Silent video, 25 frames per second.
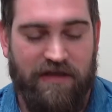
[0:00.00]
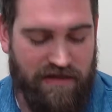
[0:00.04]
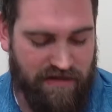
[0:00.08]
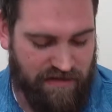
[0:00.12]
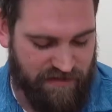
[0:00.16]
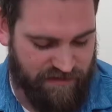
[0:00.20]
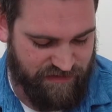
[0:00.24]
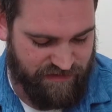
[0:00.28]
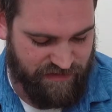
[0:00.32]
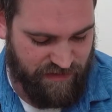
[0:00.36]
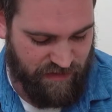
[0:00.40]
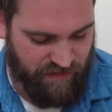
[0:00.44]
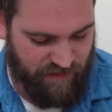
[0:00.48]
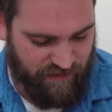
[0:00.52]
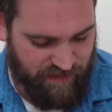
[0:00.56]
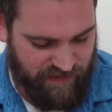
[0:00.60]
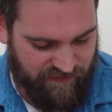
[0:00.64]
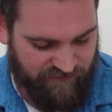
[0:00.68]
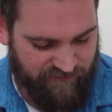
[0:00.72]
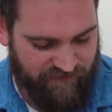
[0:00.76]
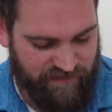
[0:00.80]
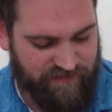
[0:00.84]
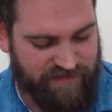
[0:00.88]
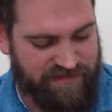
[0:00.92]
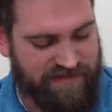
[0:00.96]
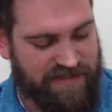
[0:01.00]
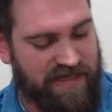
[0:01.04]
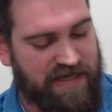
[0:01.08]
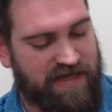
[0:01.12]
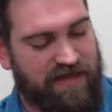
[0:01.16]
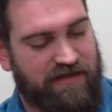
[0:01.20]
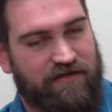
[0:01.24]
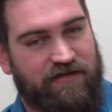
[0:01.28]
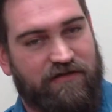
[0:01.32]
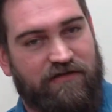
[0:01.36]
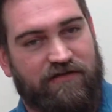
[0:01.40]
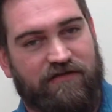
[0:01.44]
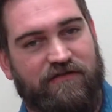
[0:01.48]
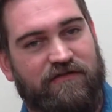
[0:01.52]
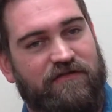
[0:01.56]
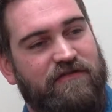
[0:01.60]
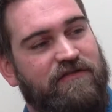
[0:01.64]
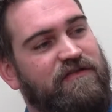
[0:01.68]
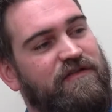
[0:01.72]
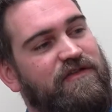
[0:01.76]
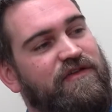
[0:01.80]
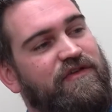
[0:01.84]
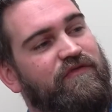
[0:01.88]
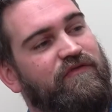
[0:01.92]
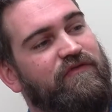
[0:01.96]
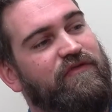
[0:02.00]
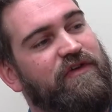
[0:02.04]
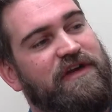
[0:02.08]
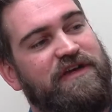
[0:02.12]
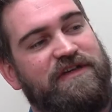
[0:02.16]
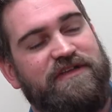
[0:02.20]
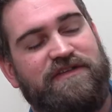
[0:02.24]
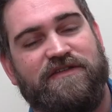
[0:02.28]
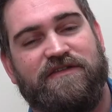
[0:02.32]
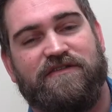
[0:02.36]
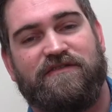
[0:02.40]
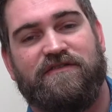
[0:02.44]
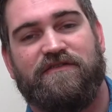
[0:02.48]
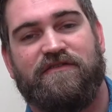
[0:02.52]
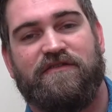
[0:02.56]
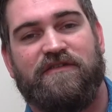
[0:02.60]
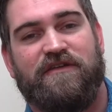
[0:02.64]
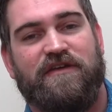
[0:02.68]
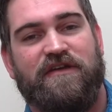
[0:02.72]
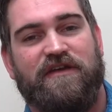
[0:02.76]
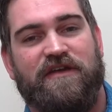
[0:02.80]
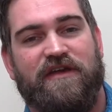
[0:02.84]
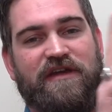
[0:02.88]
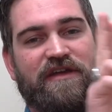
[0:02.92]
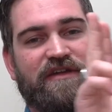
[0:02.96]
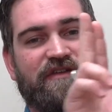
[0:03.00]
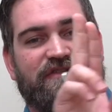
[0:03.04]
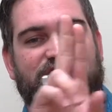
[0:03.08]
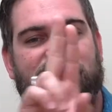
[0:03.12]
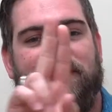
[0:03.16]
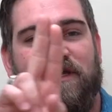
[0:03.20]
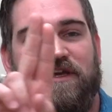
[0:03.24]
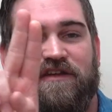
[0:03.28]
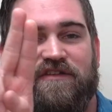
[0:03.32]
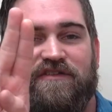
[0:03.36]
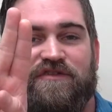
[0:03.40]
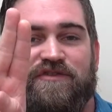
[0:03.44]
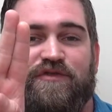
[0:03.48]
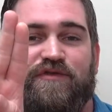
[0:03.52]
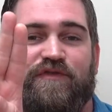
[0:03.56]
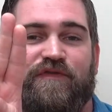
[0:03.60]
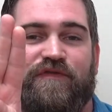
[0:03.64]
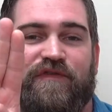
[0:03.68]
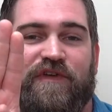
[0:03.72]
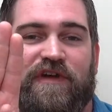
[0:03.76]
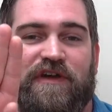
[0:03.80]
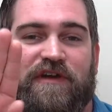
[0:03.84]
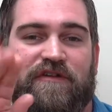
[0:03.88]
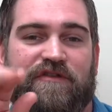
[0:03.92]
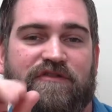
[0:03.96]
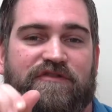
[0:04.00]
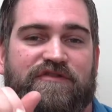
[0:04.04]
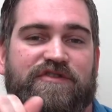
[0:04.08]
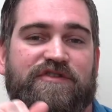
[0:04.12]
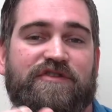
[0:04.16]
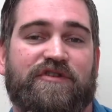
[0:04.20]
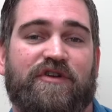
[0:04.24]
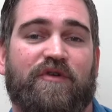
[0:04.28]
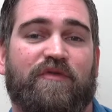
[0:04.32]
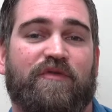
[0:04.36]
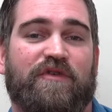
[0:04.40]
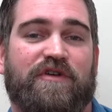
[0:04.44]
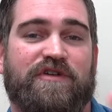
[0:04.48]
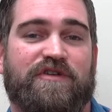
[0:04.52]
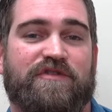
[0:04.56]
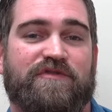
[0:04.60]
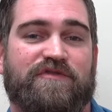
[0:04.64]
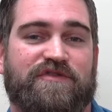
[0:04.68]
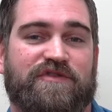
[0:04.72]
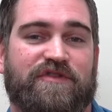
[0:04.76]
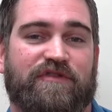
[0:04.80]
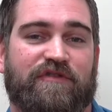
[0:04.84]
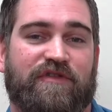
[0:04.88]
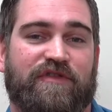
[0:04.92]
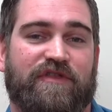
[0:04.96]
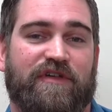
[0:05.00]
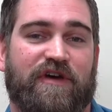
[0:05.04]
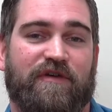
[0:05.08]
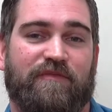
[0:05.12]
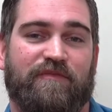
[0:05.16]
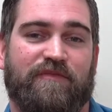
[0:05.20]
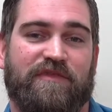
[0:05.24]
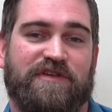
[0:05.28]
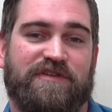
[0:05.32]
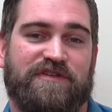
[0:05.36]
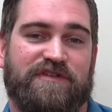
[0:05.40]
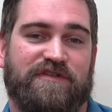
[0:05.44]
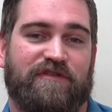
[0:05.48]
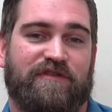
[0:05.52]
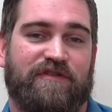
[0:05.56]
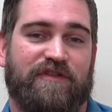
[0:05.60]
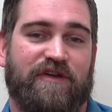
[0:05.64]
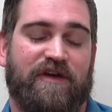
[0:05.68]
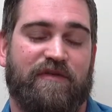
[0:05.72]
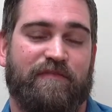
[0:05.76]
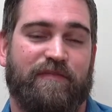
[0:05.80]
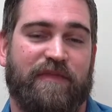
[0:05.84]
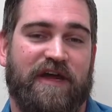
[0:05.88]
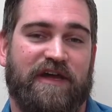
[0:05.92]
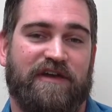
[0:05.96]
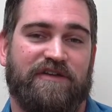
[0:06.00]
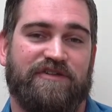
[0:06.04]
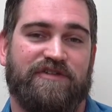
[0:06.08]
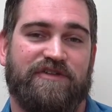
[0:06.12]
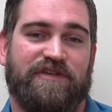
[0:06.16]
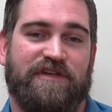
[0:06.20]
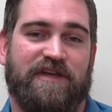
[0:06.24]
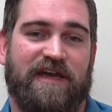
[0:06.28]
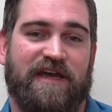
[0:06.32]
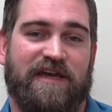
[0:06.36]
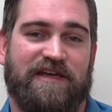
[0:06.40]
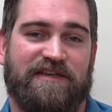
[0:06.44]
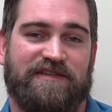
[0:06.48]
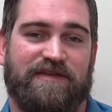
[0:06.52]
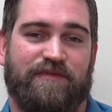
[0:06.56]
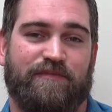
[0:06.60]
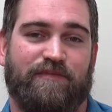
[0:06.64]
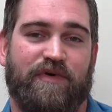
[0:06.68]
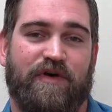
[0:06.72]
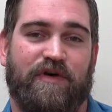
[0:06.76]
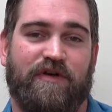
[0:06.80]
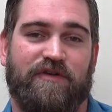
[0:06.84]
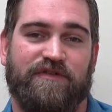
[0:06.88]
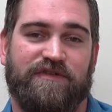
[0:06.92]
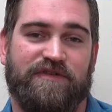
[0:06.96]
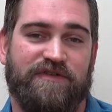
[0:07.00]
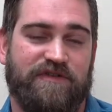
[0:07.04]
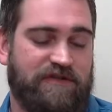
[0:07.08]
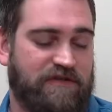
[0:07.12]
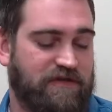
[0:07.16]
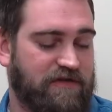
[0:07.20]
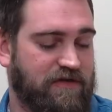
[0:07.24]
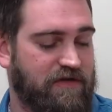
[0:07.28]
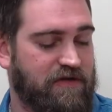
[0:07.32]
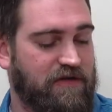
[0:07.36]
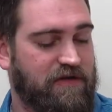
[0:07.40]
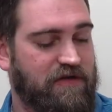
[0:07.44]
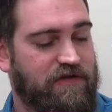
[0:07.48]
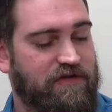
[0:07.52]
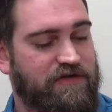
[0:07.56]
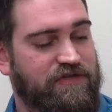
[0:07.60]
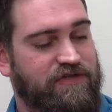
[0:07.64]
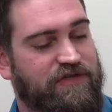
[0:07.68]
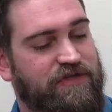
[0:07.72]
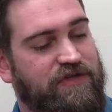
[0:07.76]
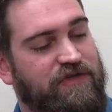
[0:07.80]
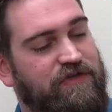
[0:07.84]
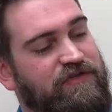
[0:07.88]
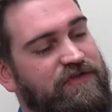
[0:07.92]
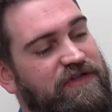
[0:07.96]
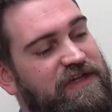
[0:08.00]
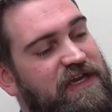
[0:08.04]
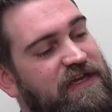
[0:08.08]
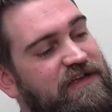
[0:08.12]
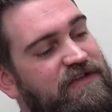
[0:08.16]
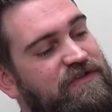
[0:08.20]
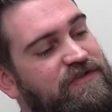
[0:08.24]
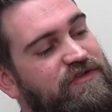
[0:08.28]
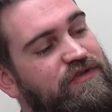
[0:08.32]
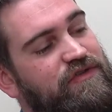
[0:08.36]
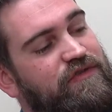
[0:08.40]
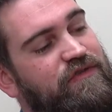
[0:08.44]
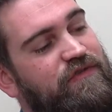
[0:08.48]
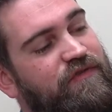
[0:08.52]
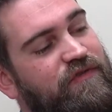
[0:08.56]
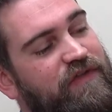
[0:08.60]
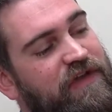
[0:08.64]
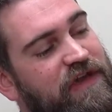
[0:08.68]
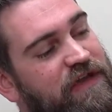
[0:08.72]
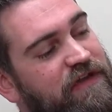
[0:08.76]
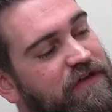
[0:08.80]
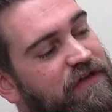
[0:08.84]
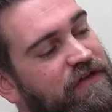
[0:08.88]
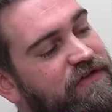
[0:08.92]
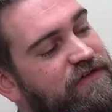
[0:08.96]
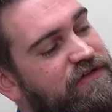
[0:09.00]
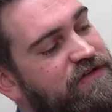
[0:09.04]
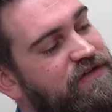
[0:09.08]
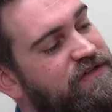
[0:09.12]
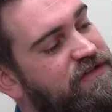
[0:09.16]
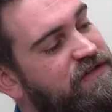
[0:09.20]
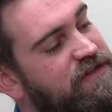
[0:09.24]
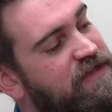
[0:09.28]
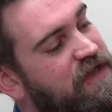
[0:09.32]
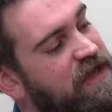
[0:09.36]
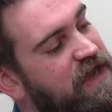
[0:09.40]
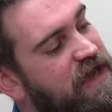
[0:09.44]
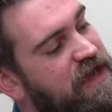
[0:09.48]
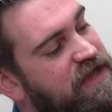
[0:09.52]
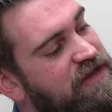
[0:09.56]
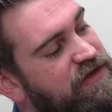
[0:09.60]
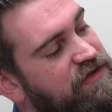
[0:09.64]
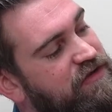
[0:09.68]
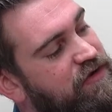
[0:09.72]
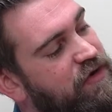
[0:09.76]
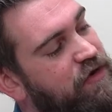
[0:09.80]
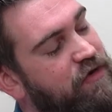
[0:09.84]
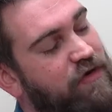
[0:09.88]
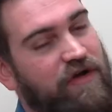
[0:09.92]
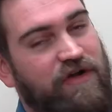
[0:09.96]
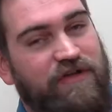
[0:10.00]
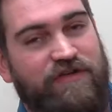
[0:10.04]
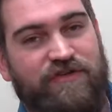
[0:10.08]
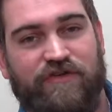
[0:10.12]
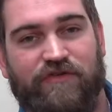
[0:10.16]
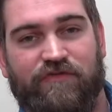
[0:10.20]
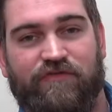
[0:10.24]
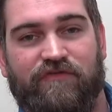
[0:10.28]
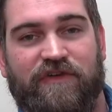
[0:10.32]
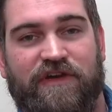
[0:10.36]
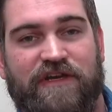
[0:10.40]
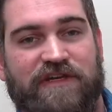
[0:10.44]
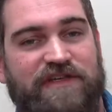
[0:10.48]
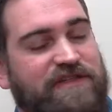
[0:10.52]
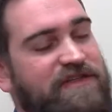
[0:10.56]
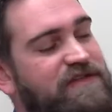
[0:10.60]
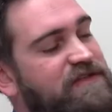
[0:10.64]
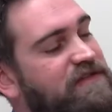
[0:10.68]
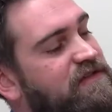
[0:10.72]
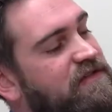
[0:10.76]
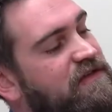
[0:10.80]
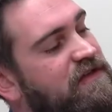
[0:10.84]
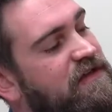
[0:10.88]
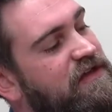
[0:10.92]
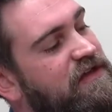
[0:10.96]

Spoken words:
So if you take your wrist and you take two fingers, you don't want to use your thumb because your thumb actually has a pulse. So you take two fingers and you go on your wrist